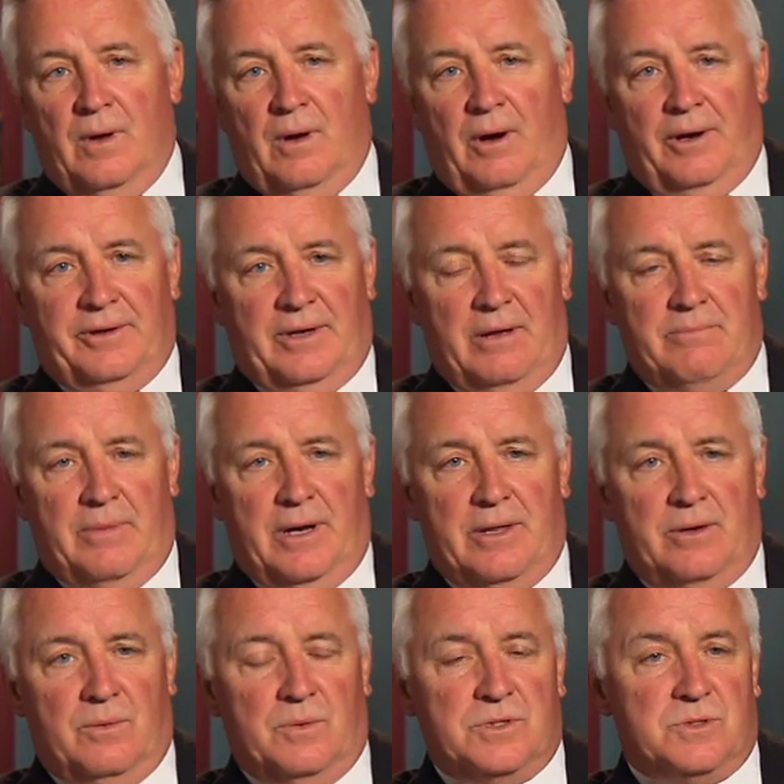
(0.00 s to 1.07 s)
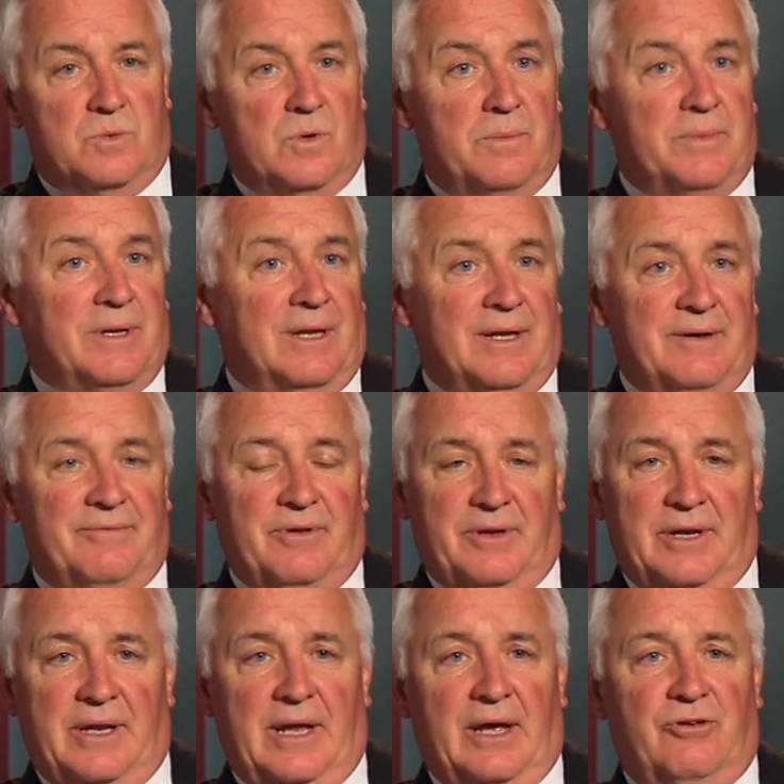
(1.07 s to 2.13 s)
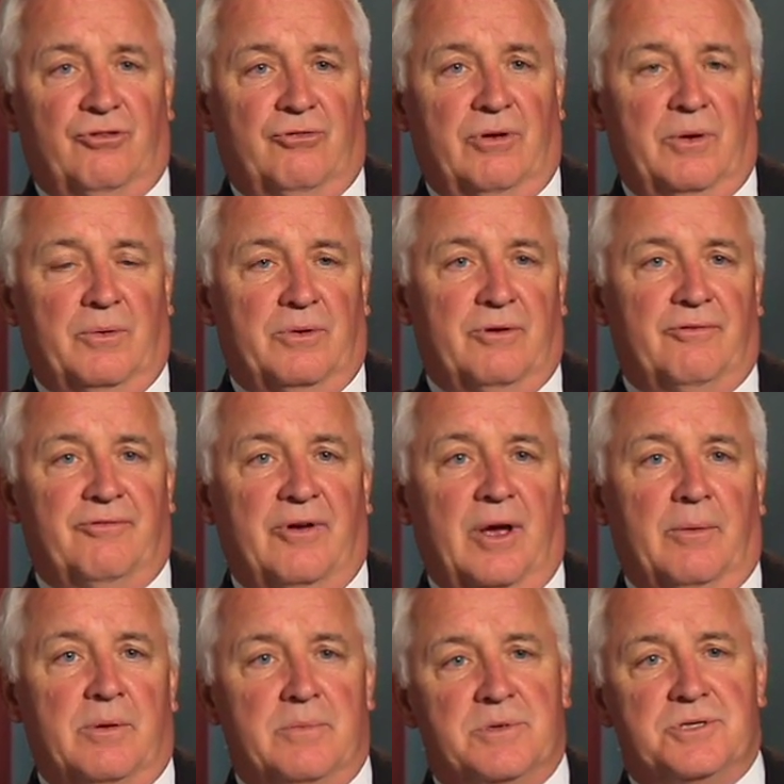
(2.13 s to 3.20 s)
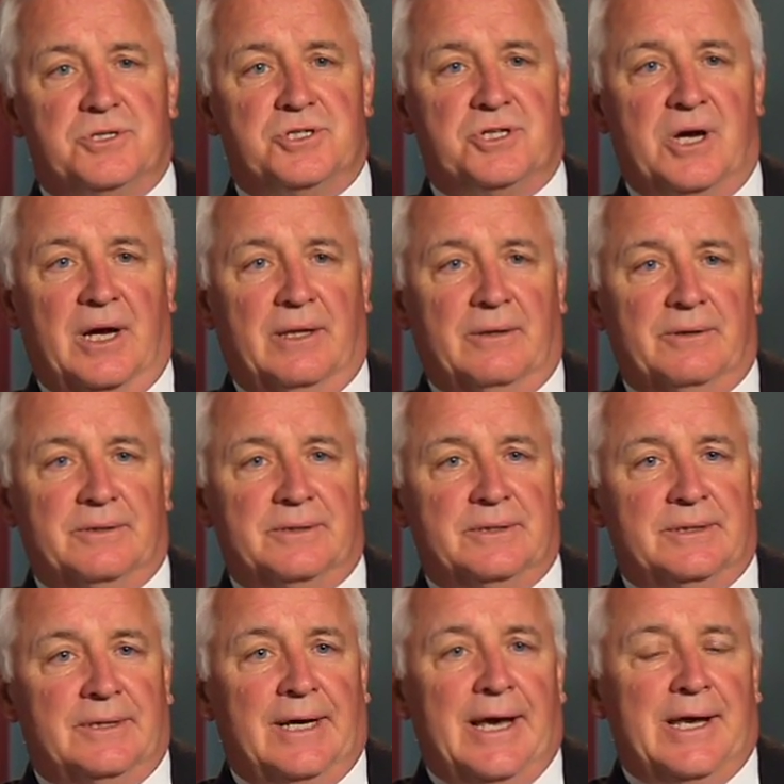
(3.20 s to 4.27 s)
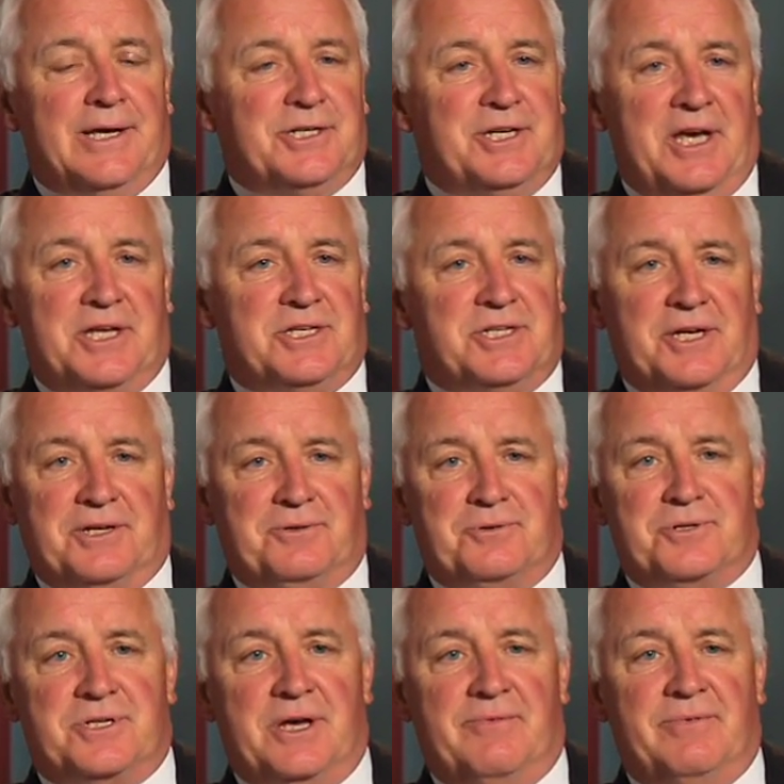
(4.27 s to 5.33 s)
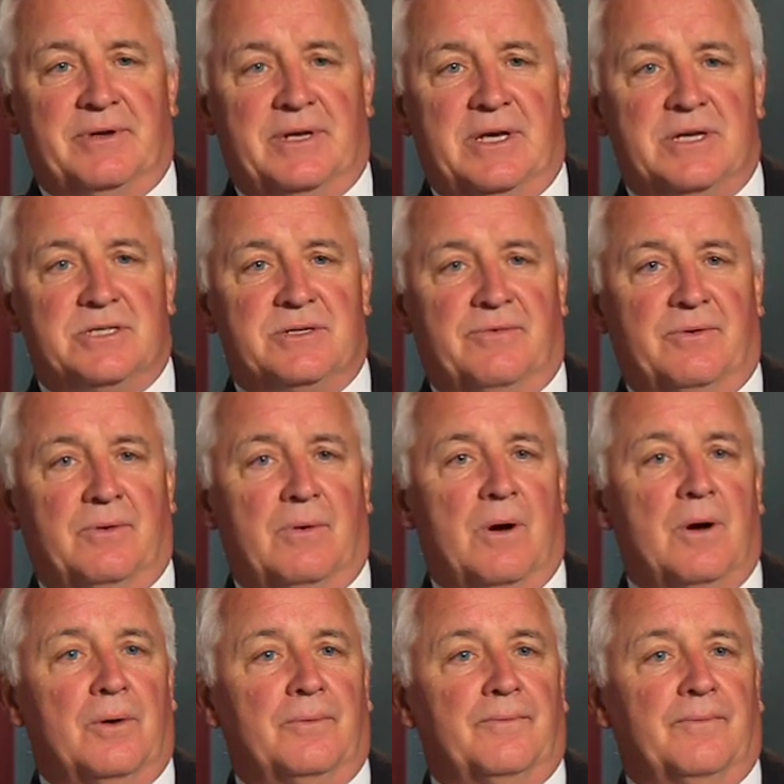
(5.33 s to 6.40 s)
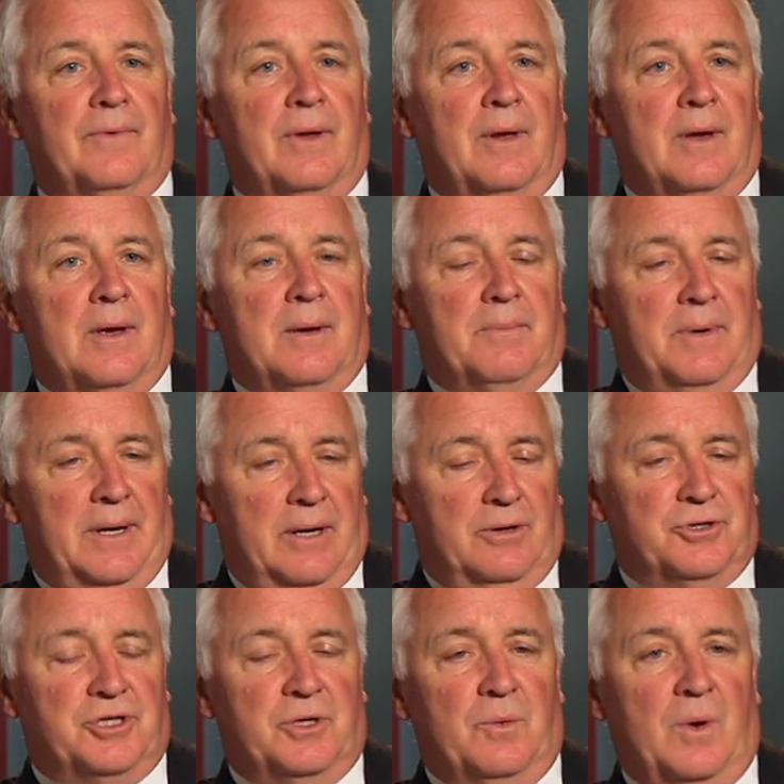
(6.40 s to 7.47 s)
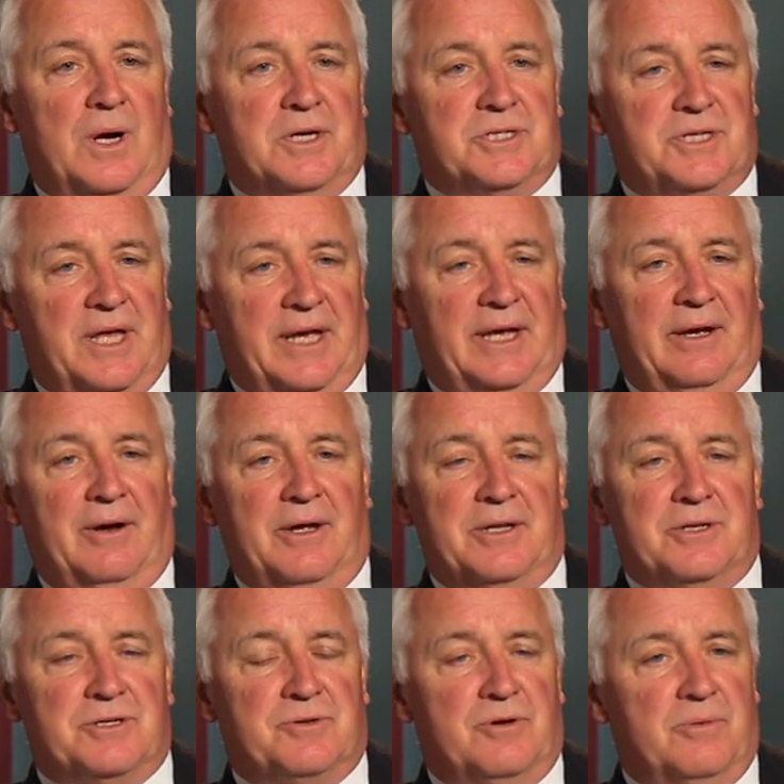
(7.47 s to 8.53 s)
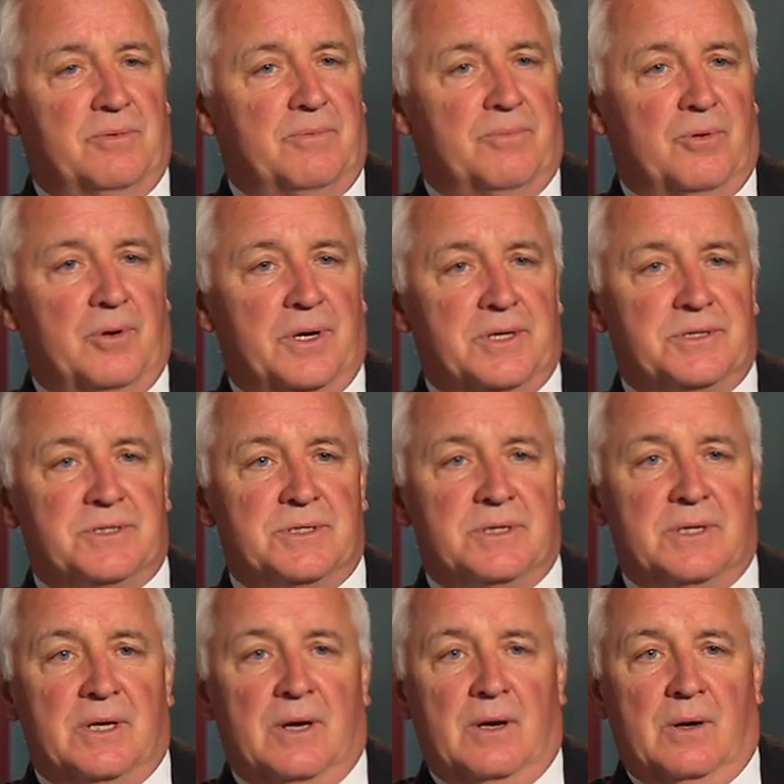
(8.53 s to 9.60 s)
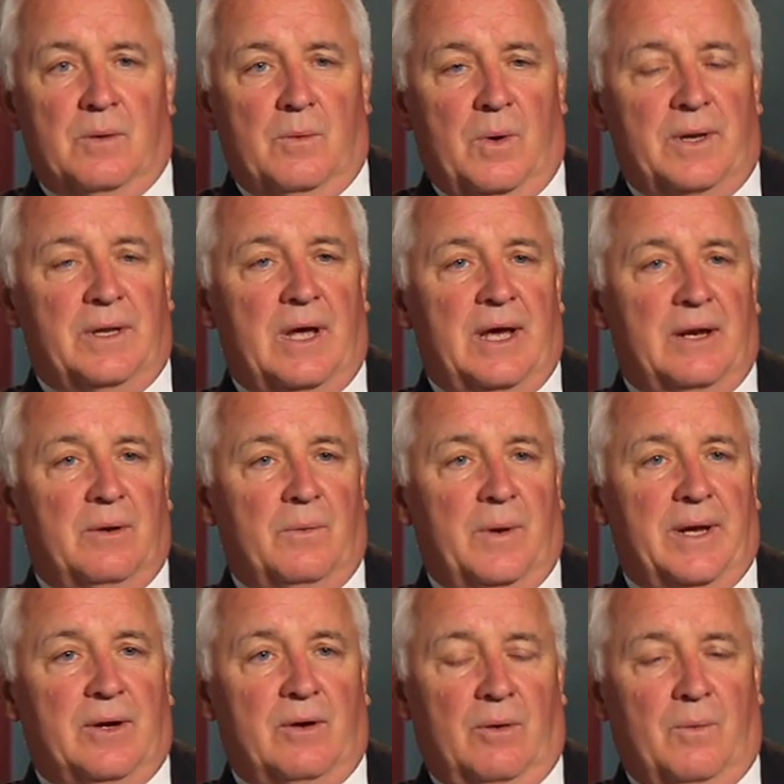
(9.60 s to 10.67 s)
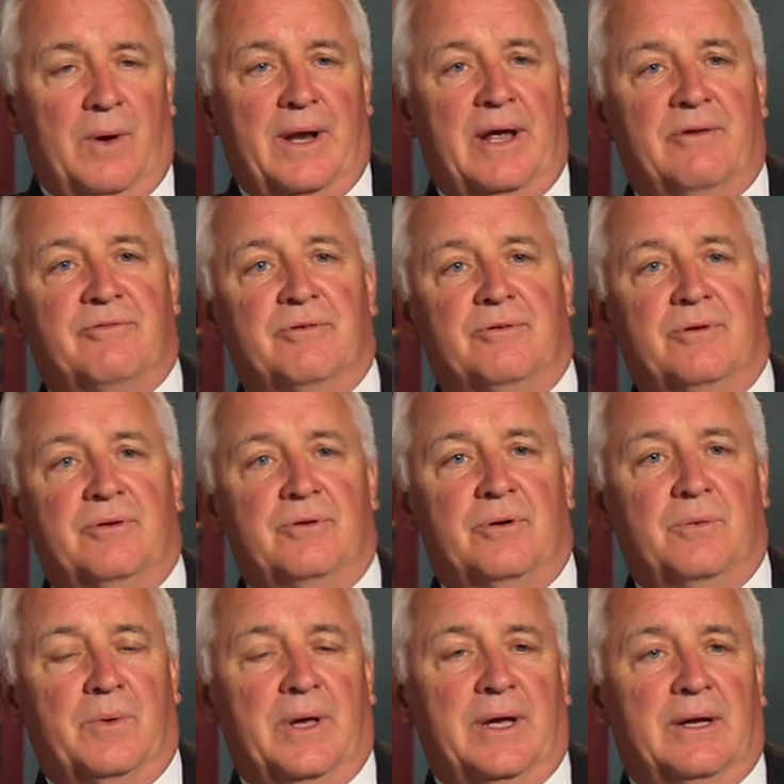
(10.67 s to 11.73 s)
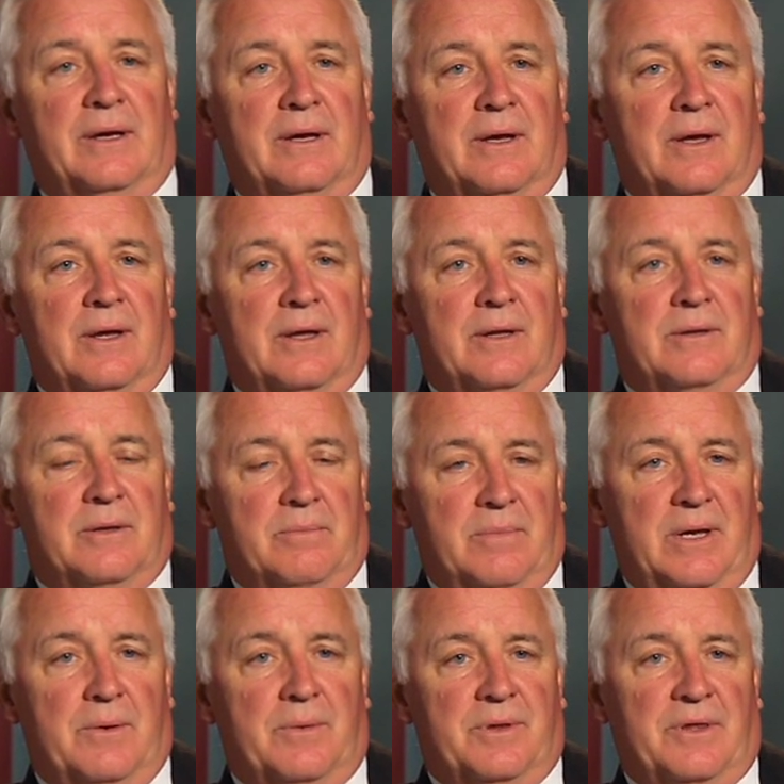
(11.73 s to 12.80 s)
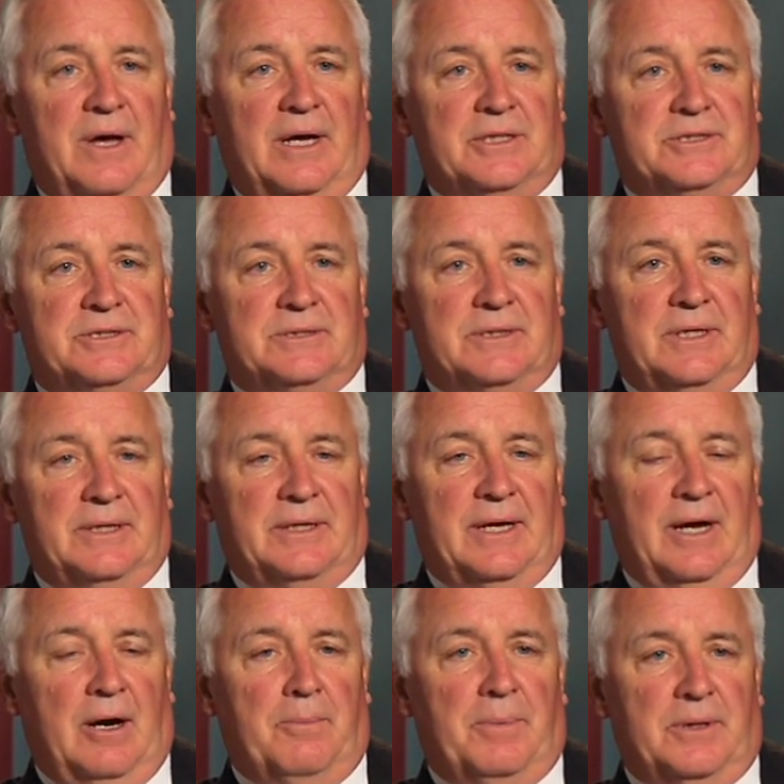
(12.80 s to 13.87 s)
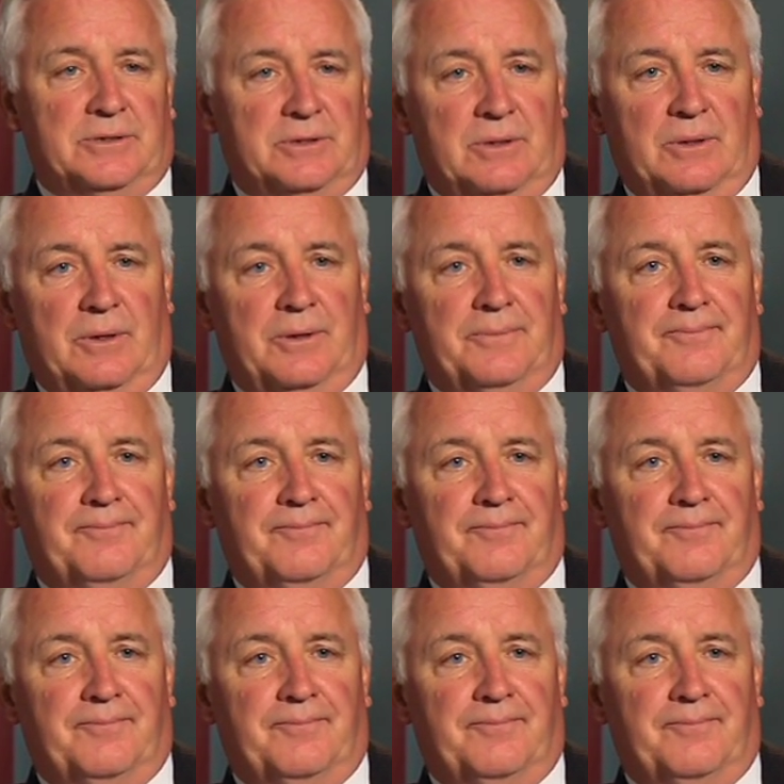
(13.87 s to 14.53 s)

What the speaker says: our dead mother was a woman that lived on the next street with her family, Mrs. Scheidler. She had 6 or 7 kids of her own, but here she was taking on this group of boys one night a week or one afternoon a week to meet with us and to help us learn.